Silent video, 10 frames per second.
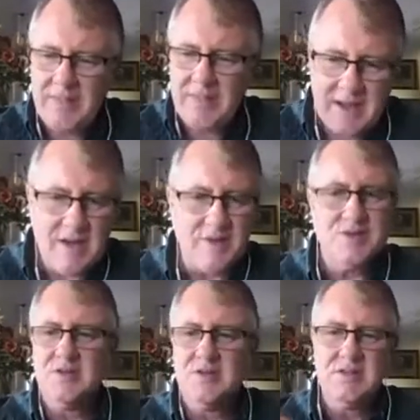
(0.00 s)
that
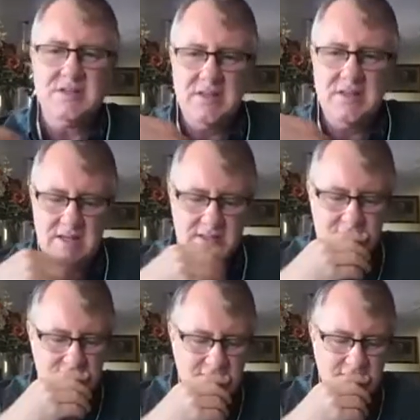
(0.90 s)
culture looks at
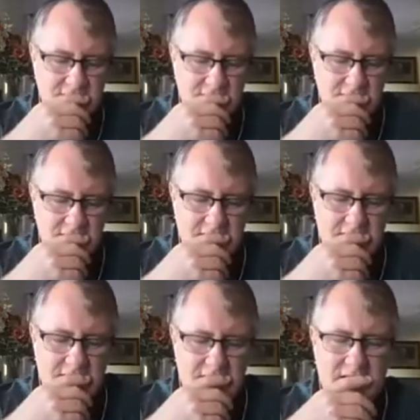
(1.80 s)
things.
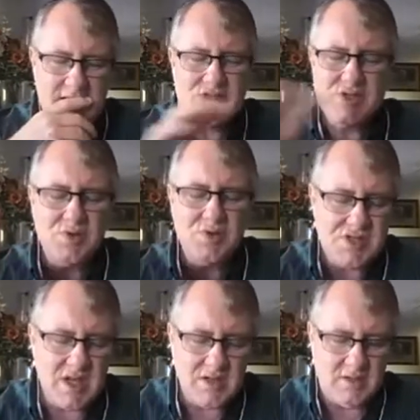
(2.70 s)
It's so
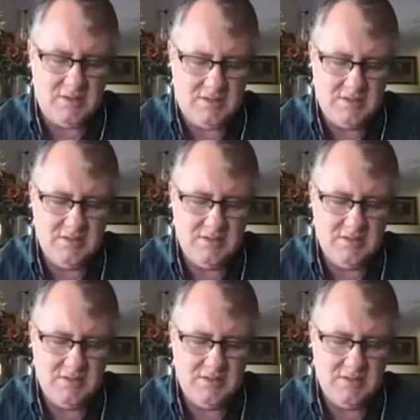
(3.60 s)
subtle.